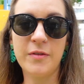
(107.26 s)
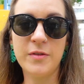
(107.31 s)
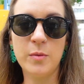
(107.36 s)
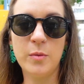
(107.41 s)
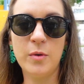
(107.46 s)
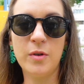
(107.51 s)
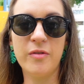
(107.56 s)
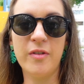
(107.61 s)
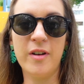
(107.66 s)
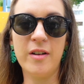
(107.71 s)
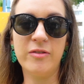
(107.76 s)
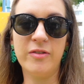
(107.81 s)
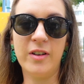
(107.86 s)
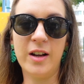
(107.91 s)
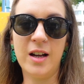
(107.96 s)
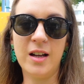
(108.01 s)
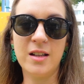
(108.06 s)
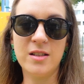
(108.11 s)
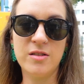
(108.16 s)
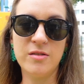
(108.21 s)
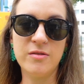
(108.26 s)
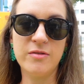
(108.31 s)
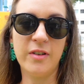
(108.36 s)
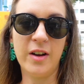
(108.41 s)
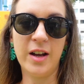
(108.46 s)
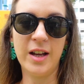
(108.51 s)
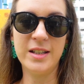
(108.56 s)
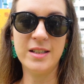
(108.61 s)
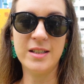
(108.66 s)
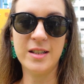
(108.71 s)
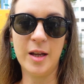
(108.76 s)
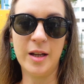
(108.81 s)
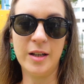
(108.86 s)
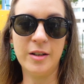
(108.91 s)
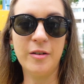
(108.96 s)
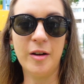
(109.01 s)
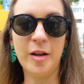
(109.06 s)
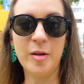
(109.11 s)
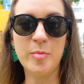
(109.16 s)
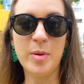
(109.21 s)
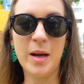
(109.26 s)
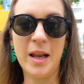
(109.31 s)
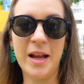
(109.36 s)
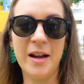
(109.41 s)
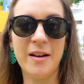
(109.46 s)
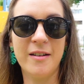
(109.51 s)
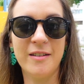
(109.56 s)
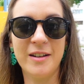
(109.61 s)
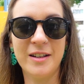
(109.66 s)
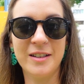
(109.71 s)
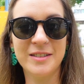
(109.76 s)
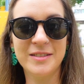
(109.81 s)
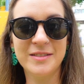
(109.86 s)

to walk very far to find a great play area.